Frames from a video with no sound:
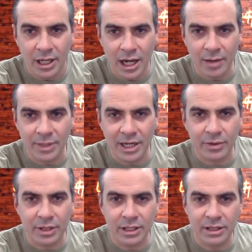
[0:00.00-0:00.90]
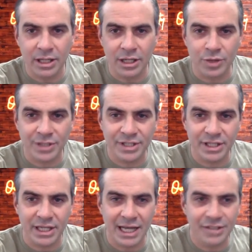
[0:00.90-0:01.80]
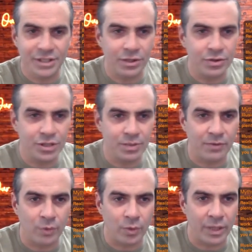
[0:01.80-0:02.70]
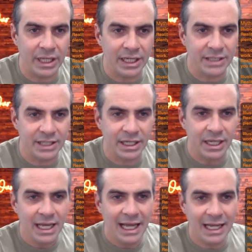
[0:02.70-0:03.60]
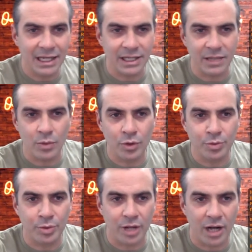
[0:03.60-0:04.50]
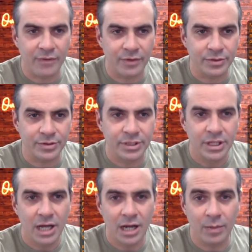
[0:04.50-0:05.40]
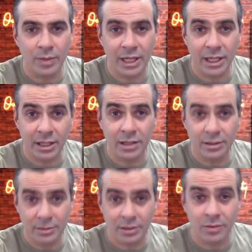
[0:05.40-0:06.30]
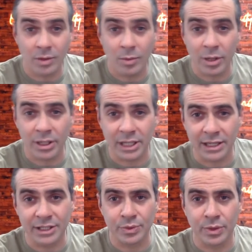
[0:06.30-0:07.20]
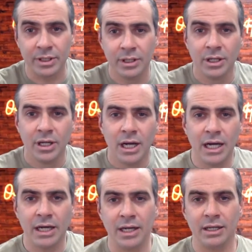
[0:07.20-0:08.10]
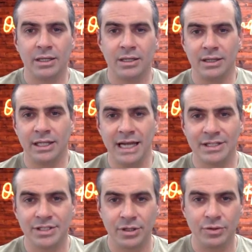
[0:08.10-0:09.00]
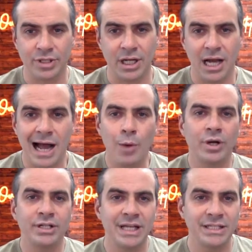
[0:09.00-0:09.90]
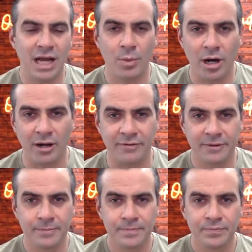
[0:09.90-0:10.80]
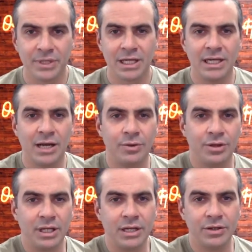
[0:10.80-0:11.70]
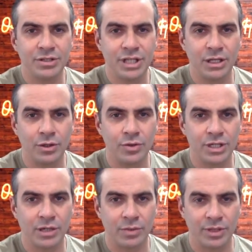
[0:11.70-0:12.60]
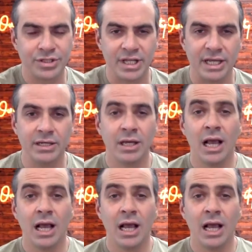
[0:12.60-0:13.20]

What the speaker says: Now, addressing the next solution before we get into handling multiple offers in a market like this one, the next illusion, I want to take time off. Now, here's the illusion in real estate.